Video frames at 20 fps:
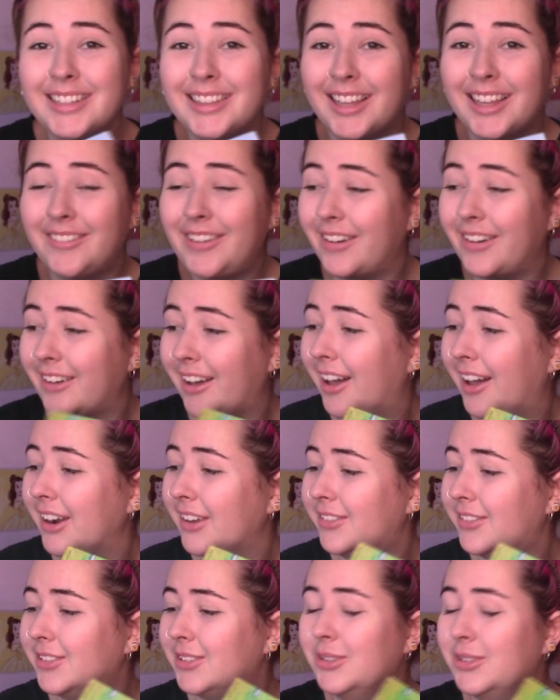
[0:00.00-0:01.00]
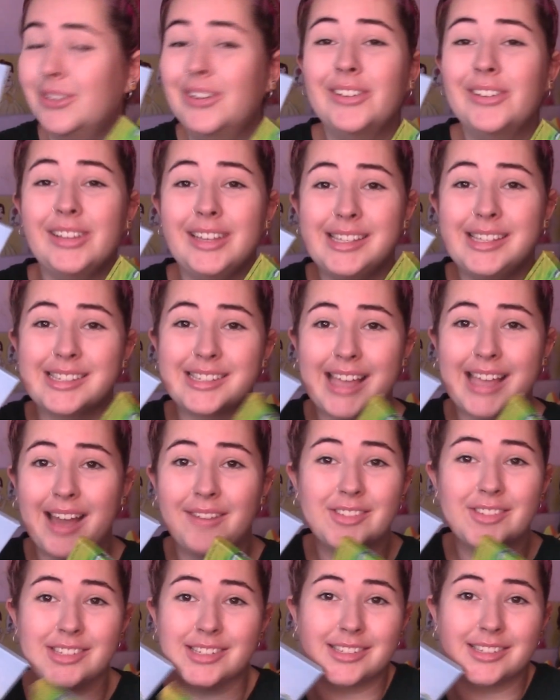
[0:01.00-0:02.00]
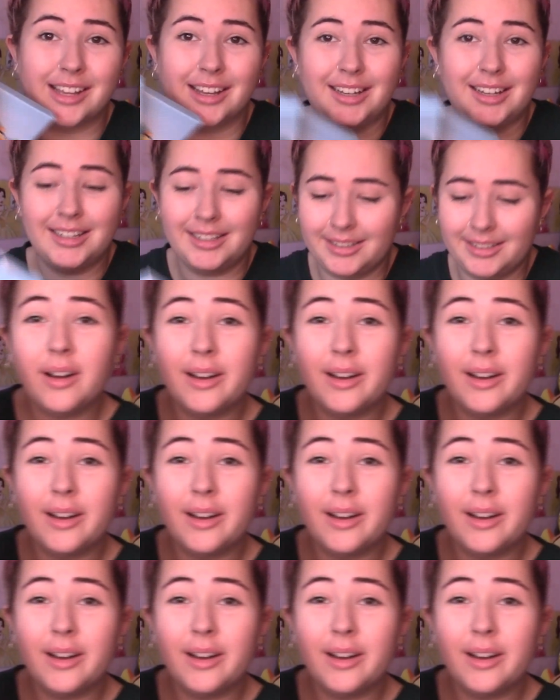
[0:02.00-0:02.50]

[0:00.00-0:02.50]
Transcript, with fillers: I love how colourful these canvases are.